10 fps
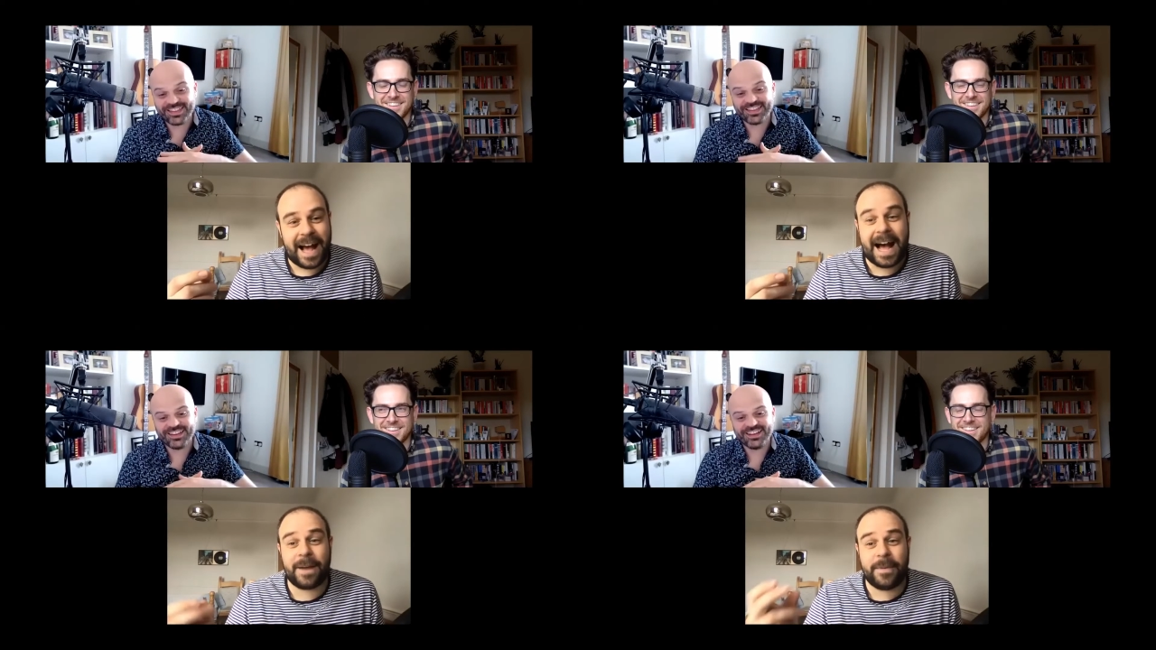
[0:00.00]

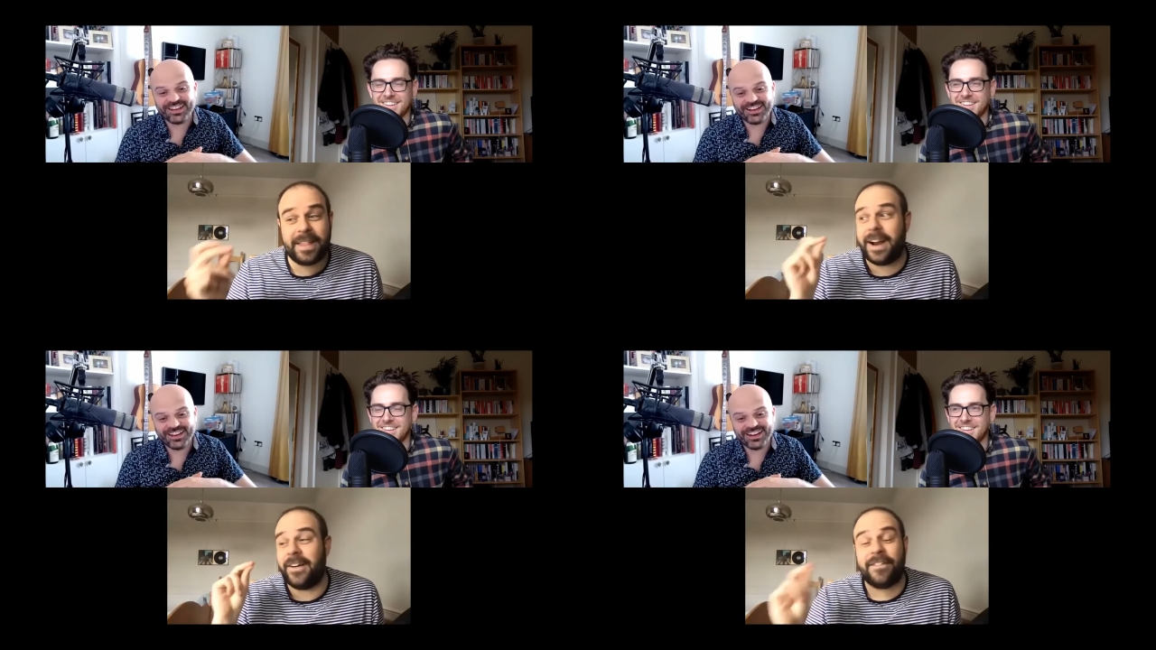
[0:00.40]
Speaker 1: I'd be
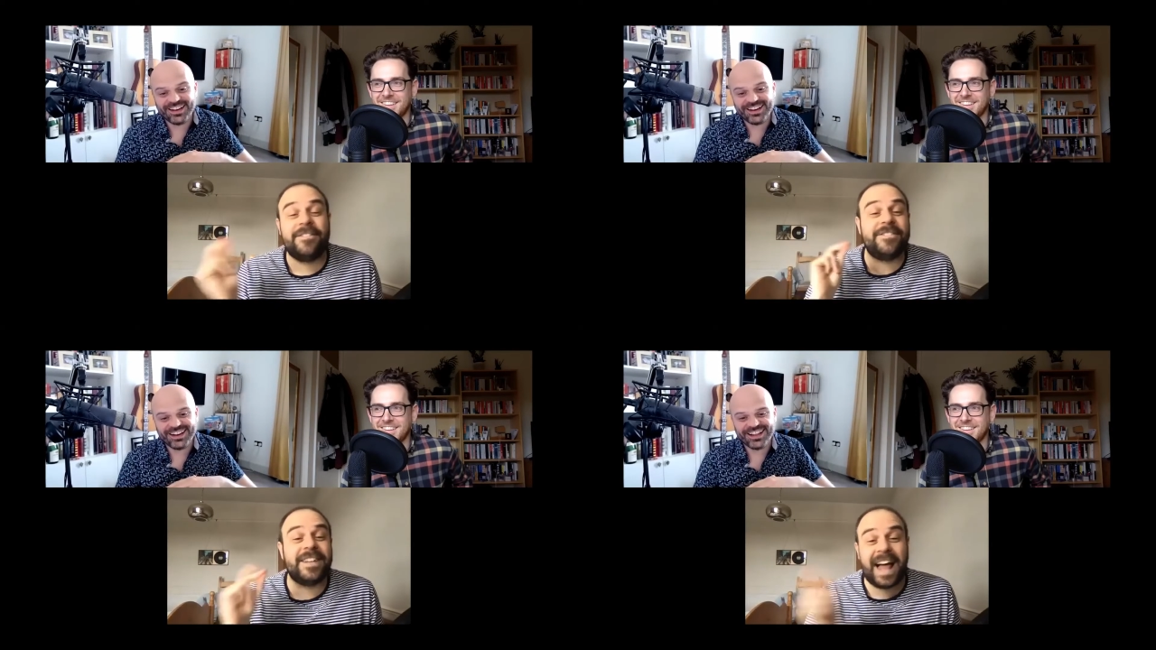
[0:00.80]
there in a
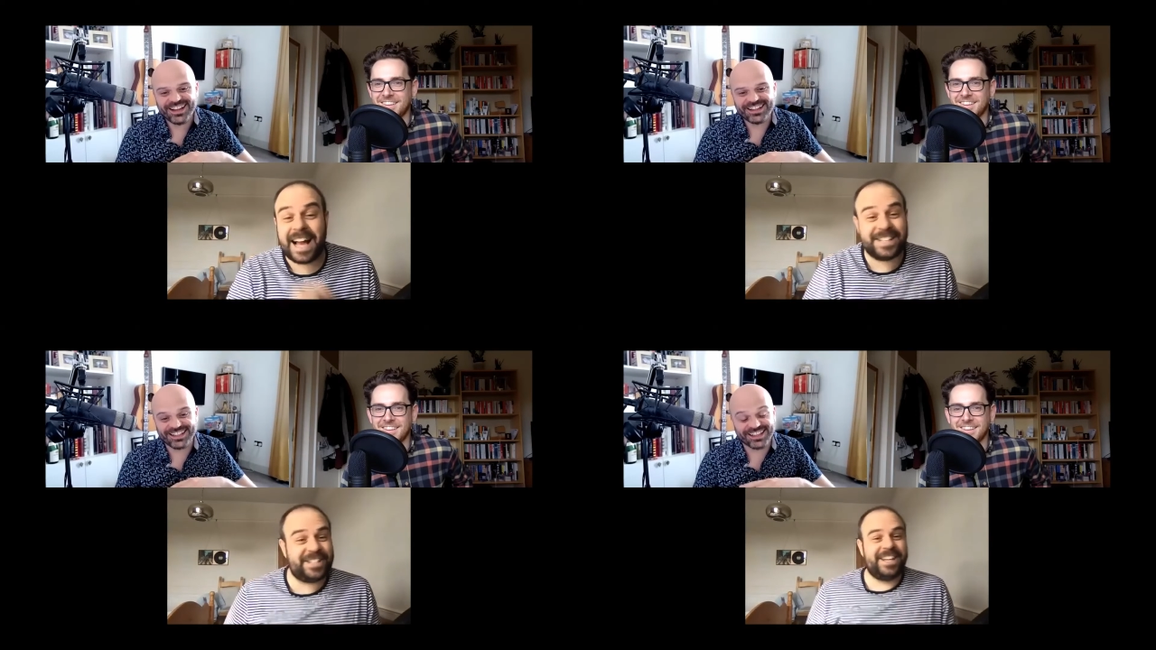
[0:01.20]

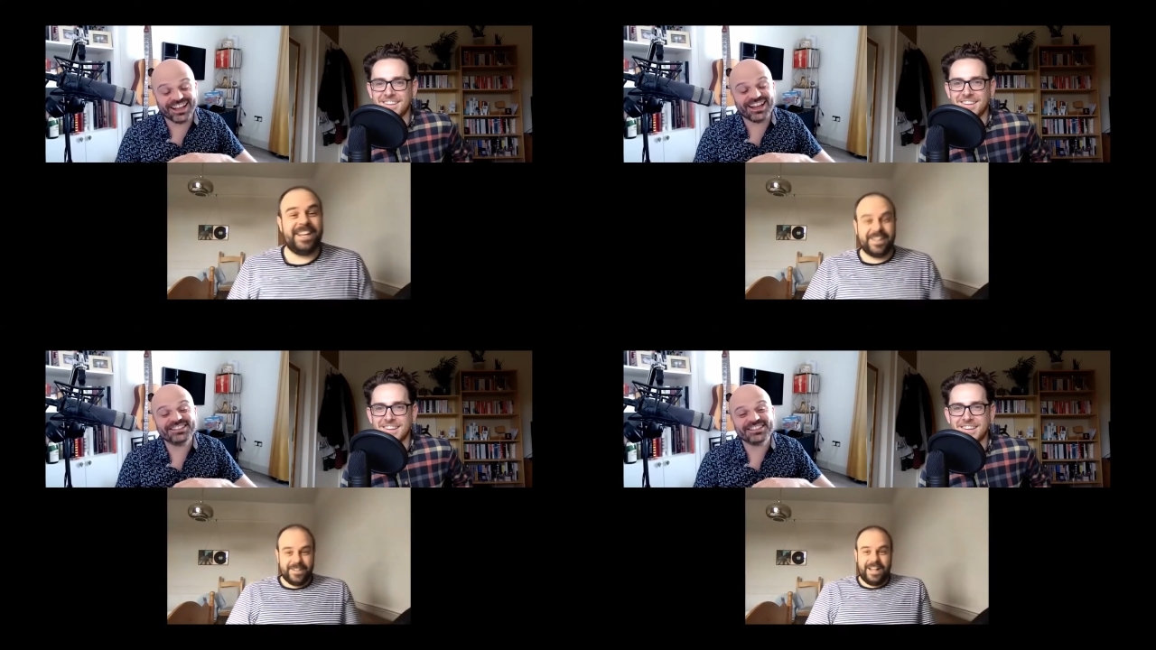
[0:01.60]
flash.
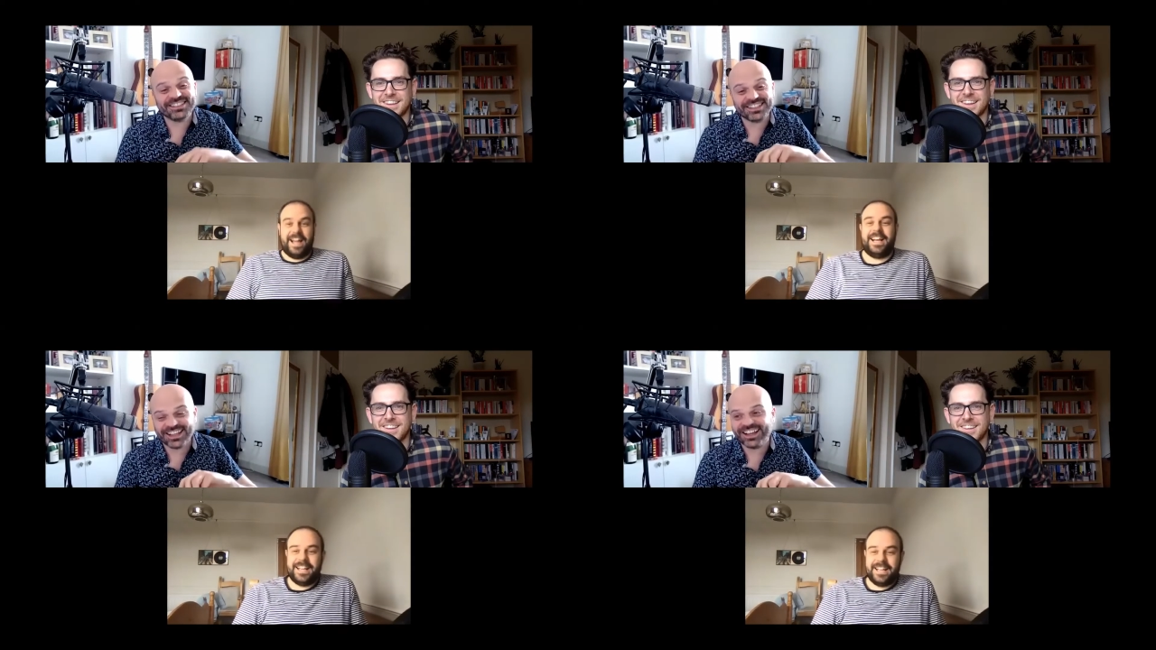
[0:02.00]
Yeah, like,
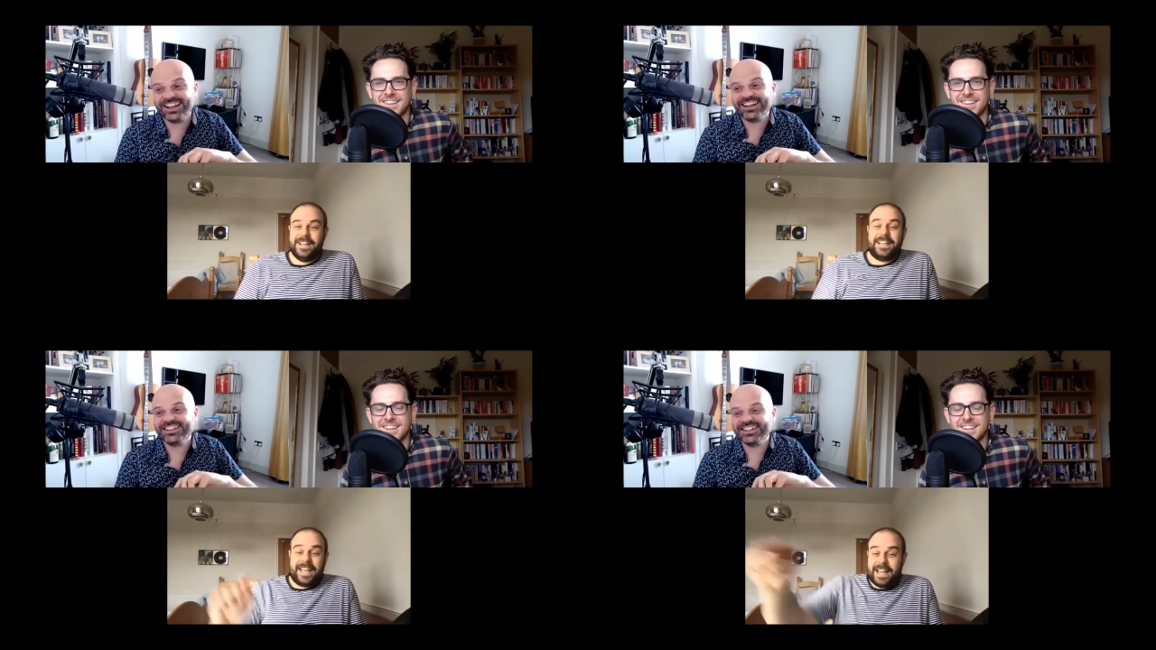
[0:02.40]
yeah,
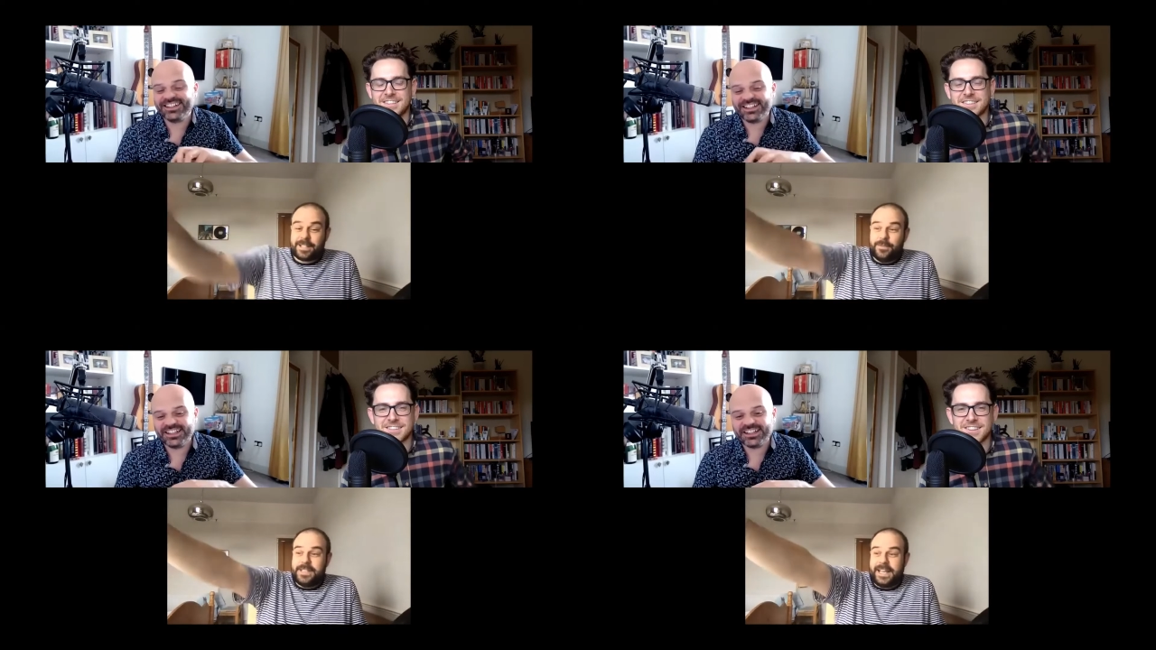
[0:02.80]
yeah. Get
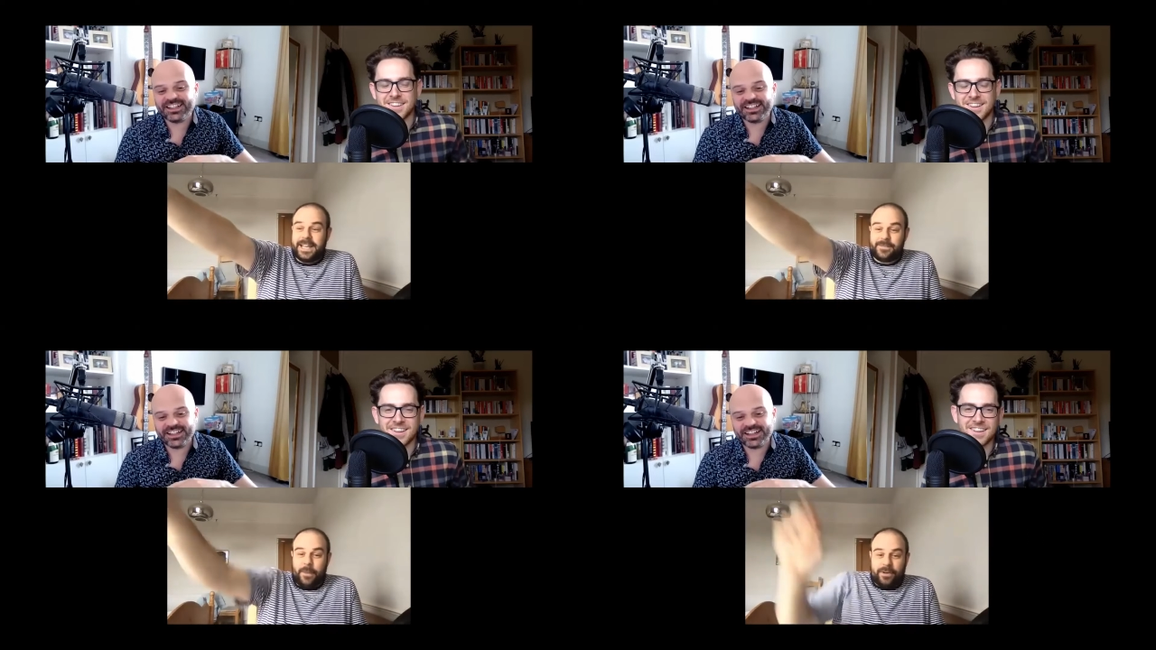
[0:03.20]
some
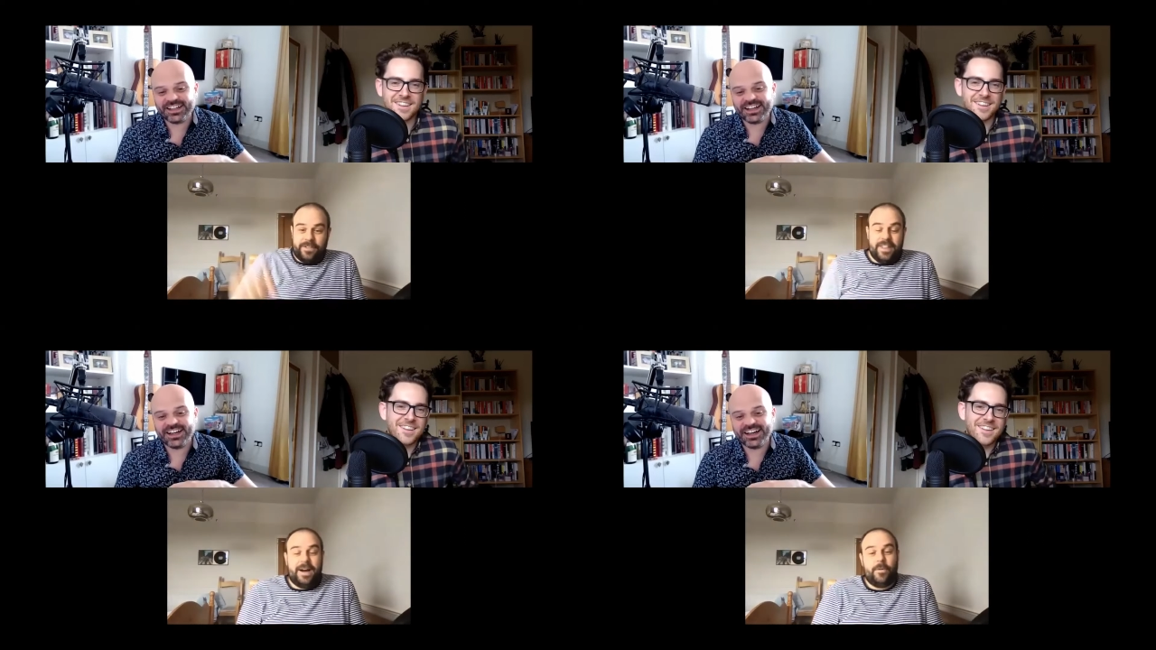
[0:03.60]
tickets booked
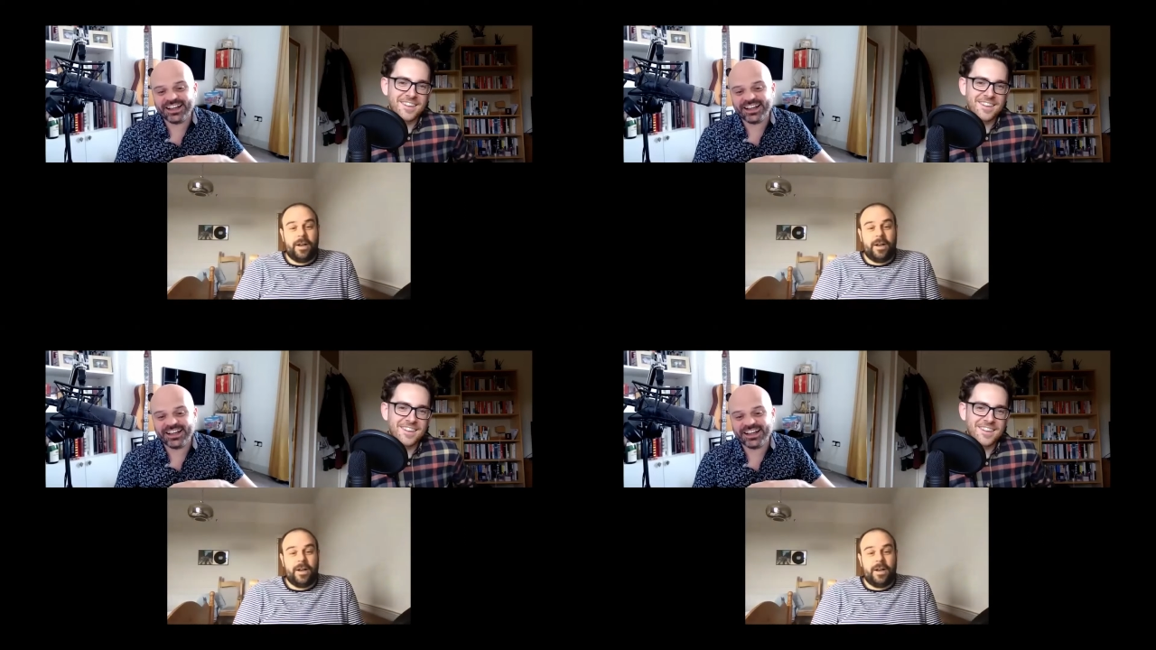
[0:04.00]
for that.